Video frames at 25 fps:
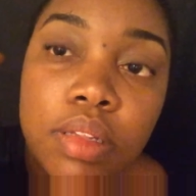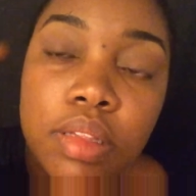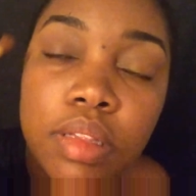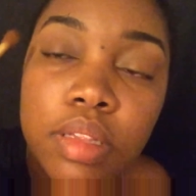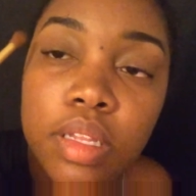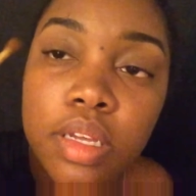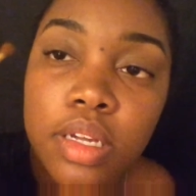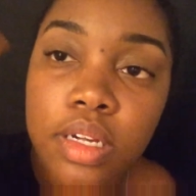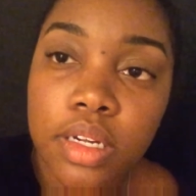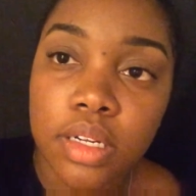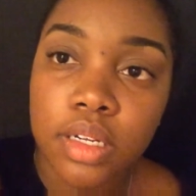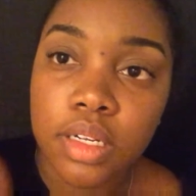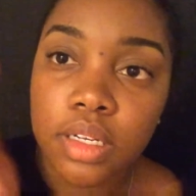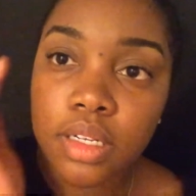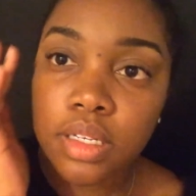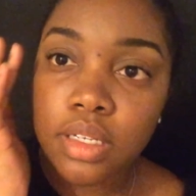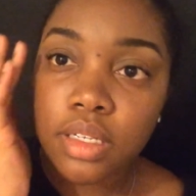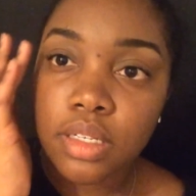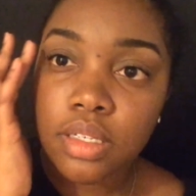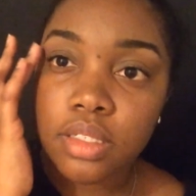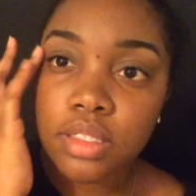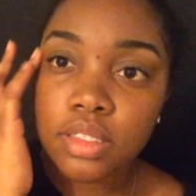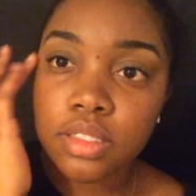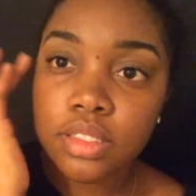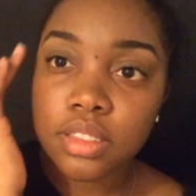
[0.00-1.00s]
there
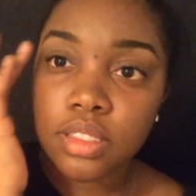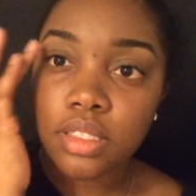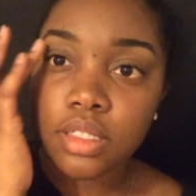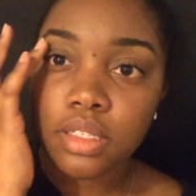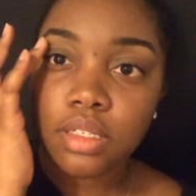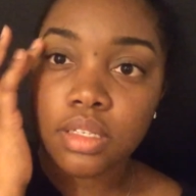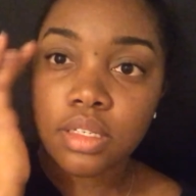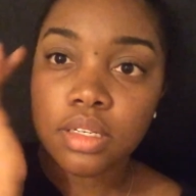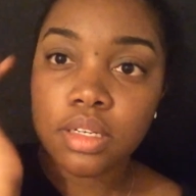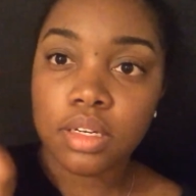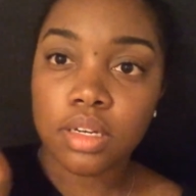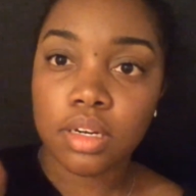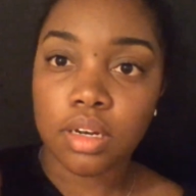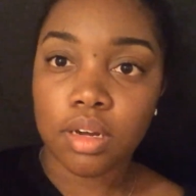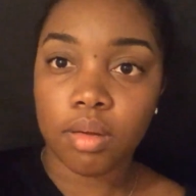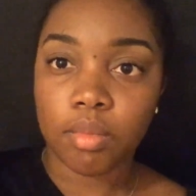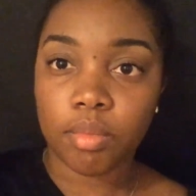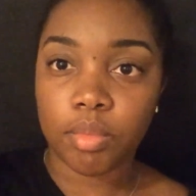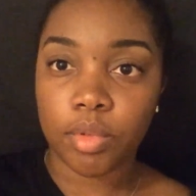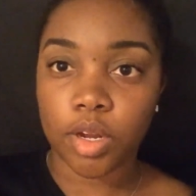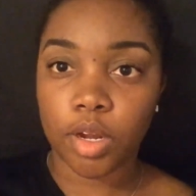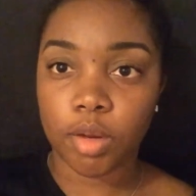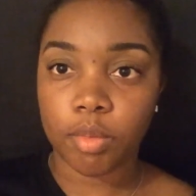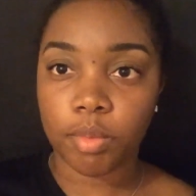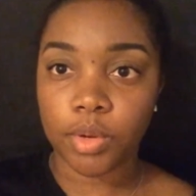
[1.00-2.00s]
is
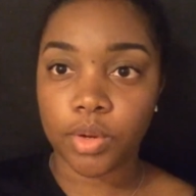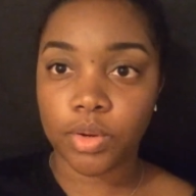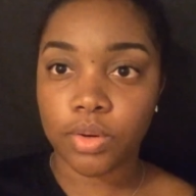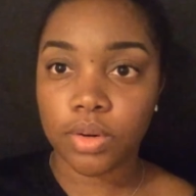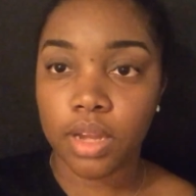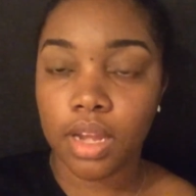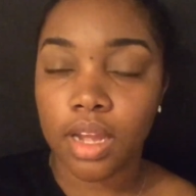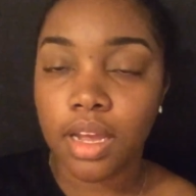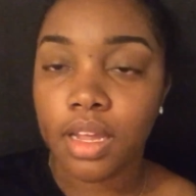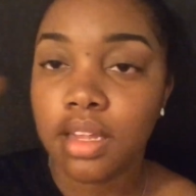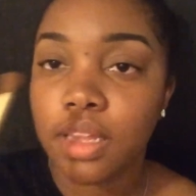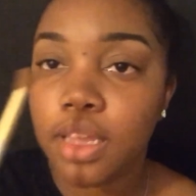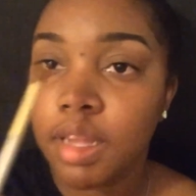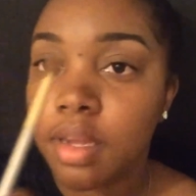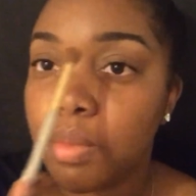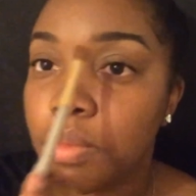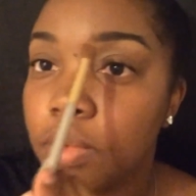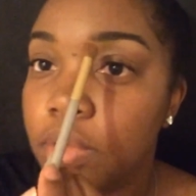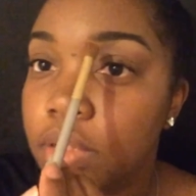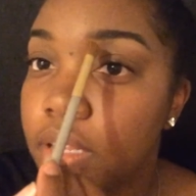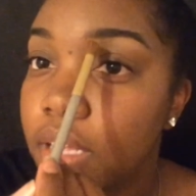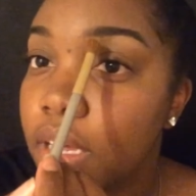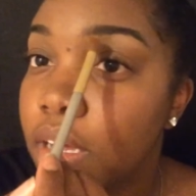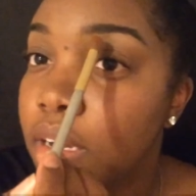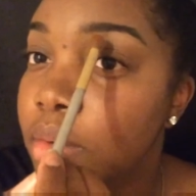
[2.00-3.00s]
brow bone highlight
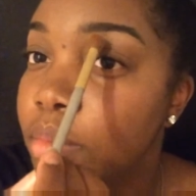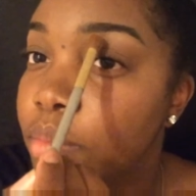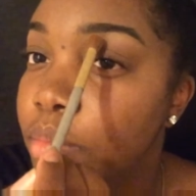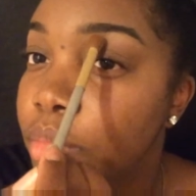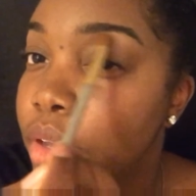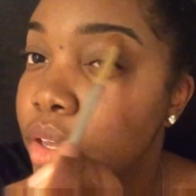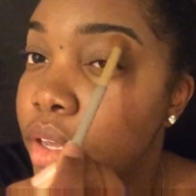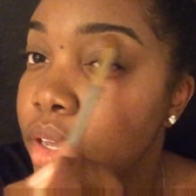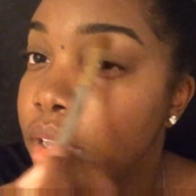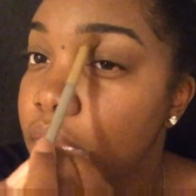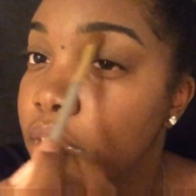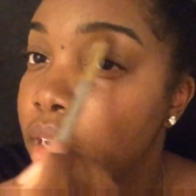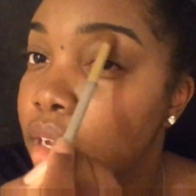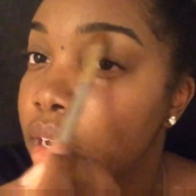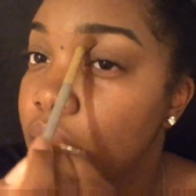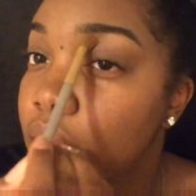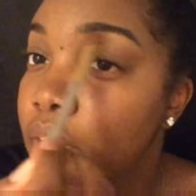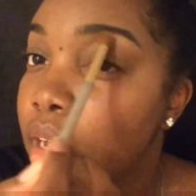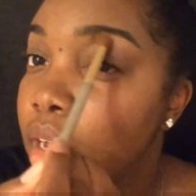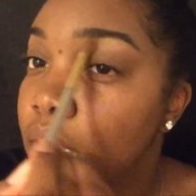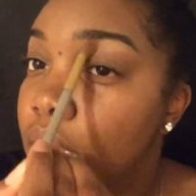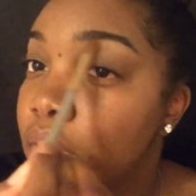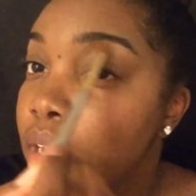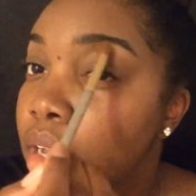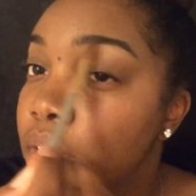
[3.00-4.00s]
without it being
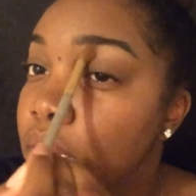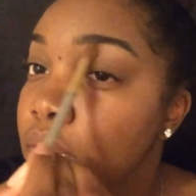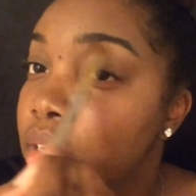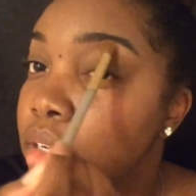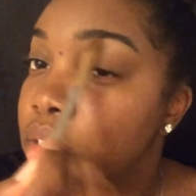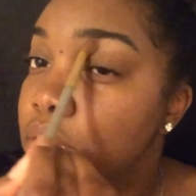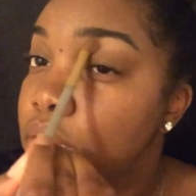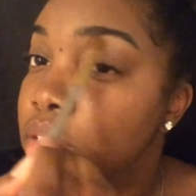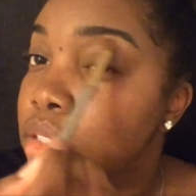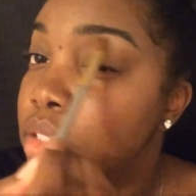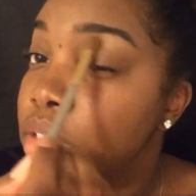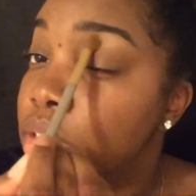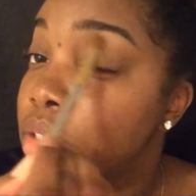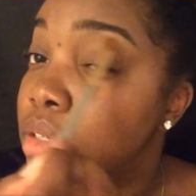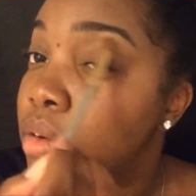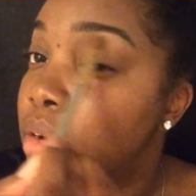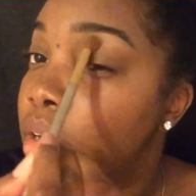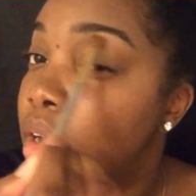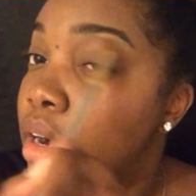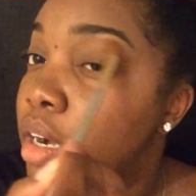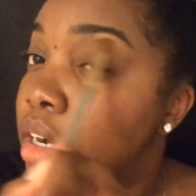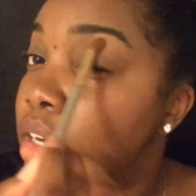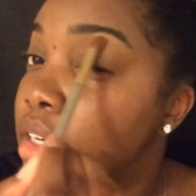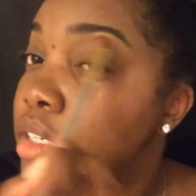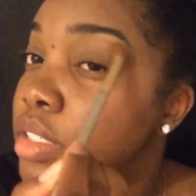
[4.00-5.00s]
too
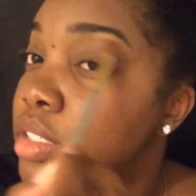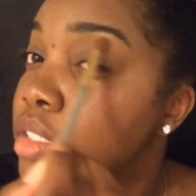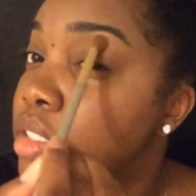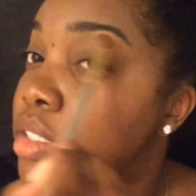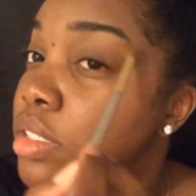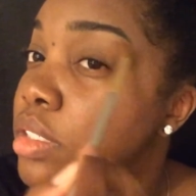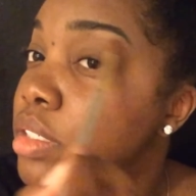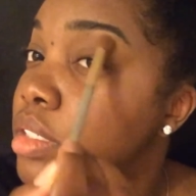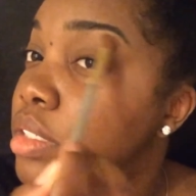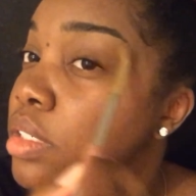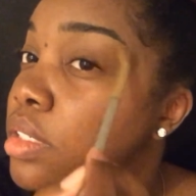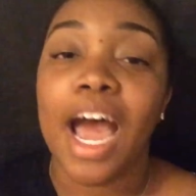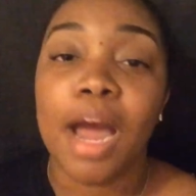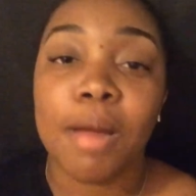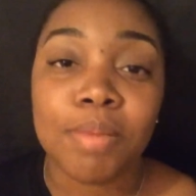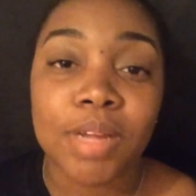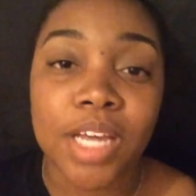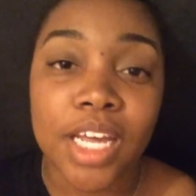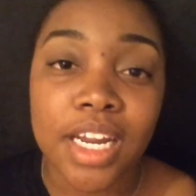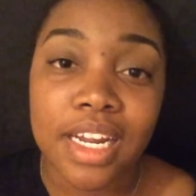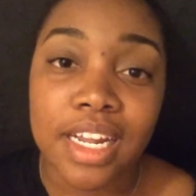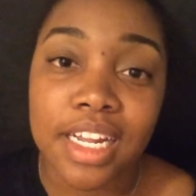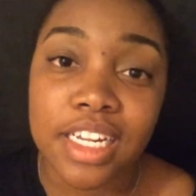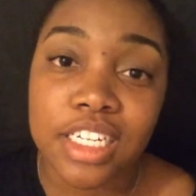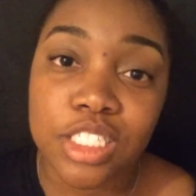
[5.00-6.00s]
harsh. I'm
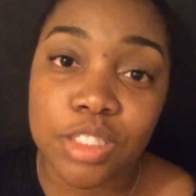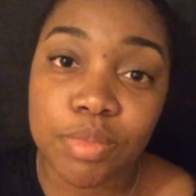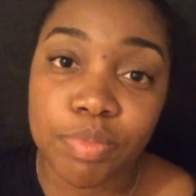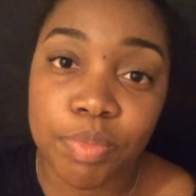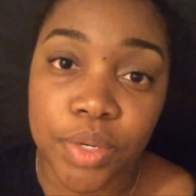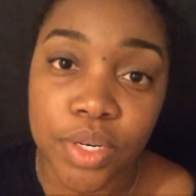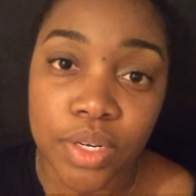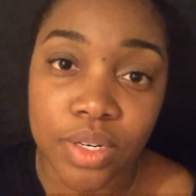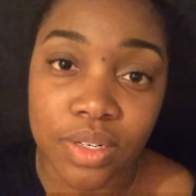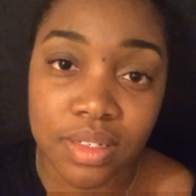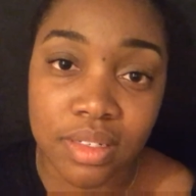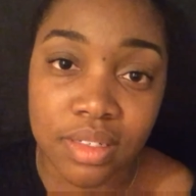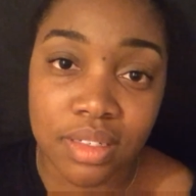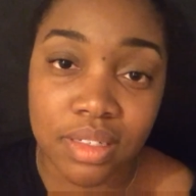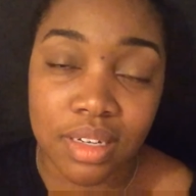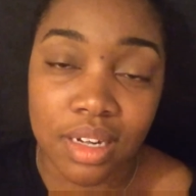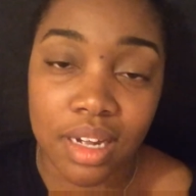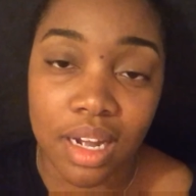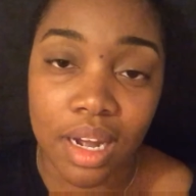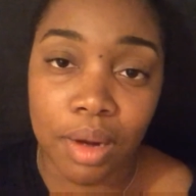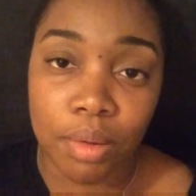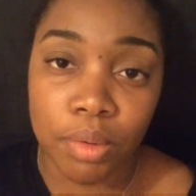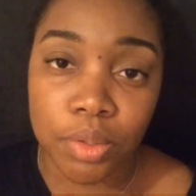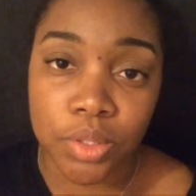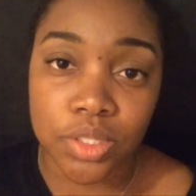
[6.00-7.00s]
not an expert,
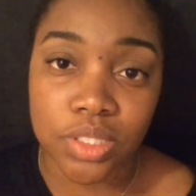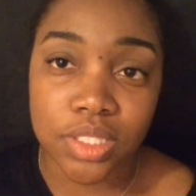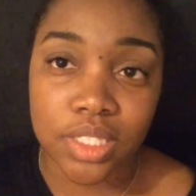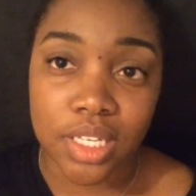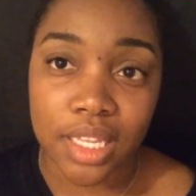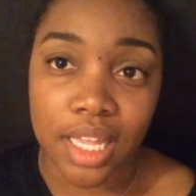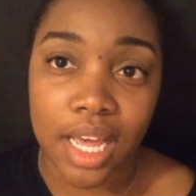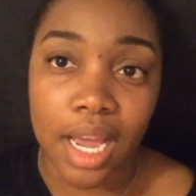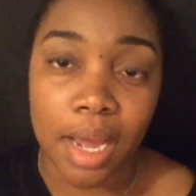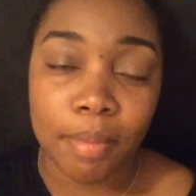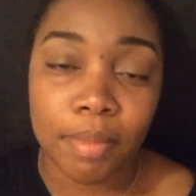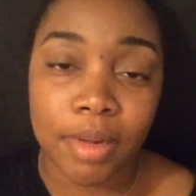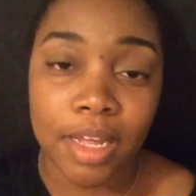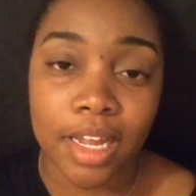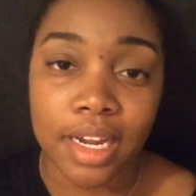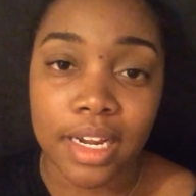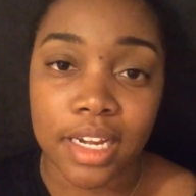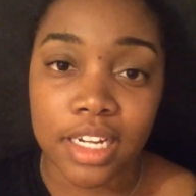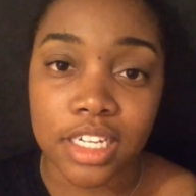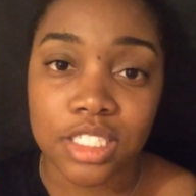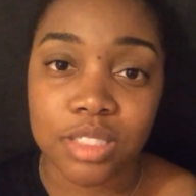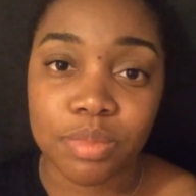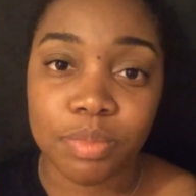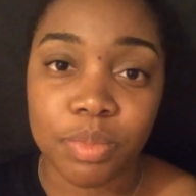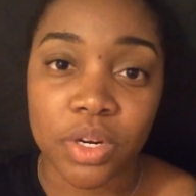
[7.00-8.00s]
I will say that. I'm not an
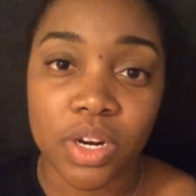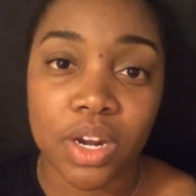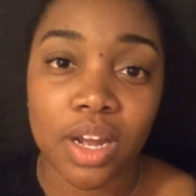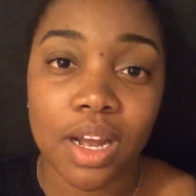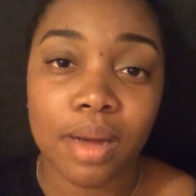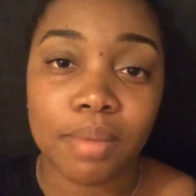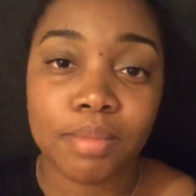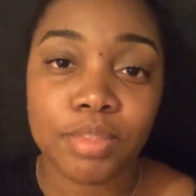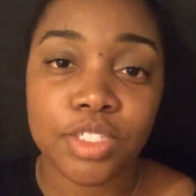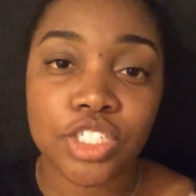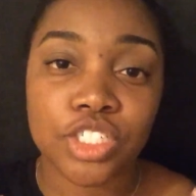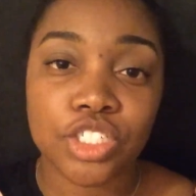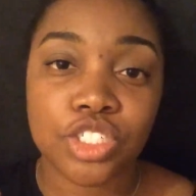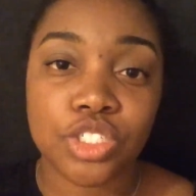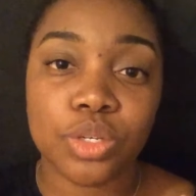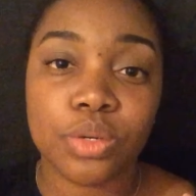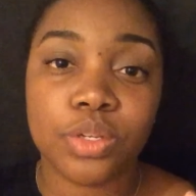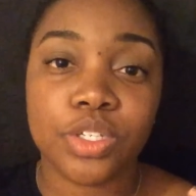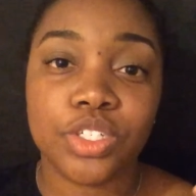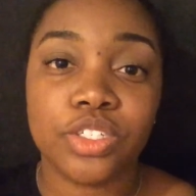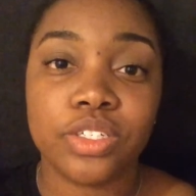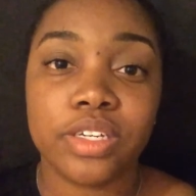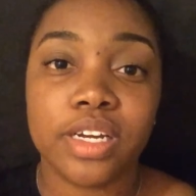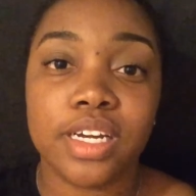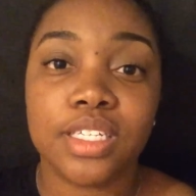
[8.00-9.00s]
expert, I'm just
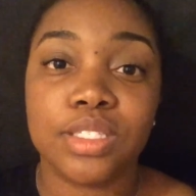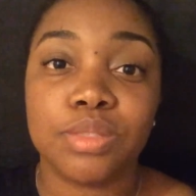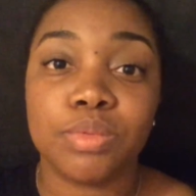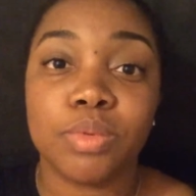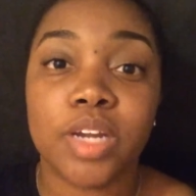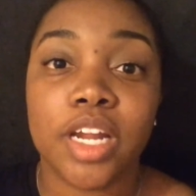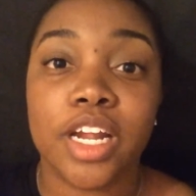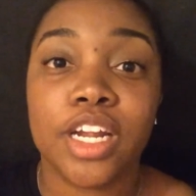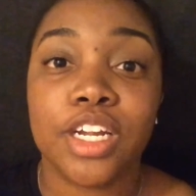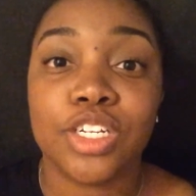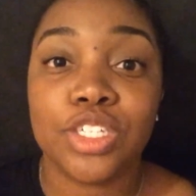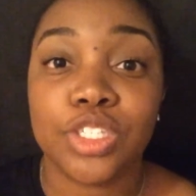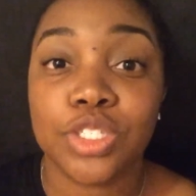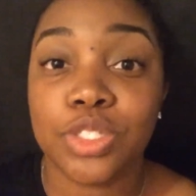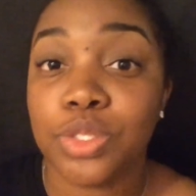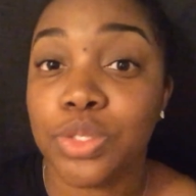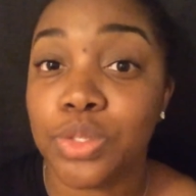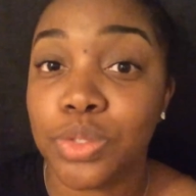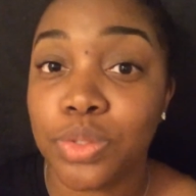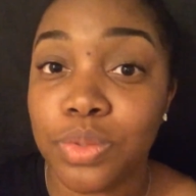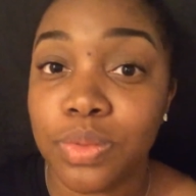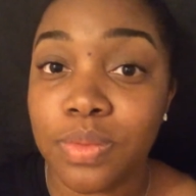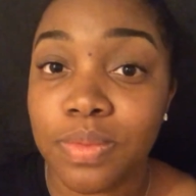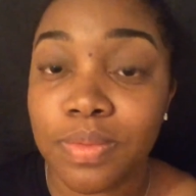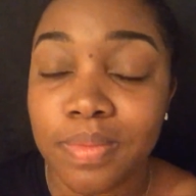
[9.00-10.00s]
showing you guys what I
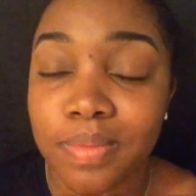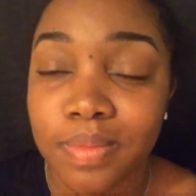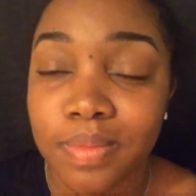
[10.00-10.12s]
do.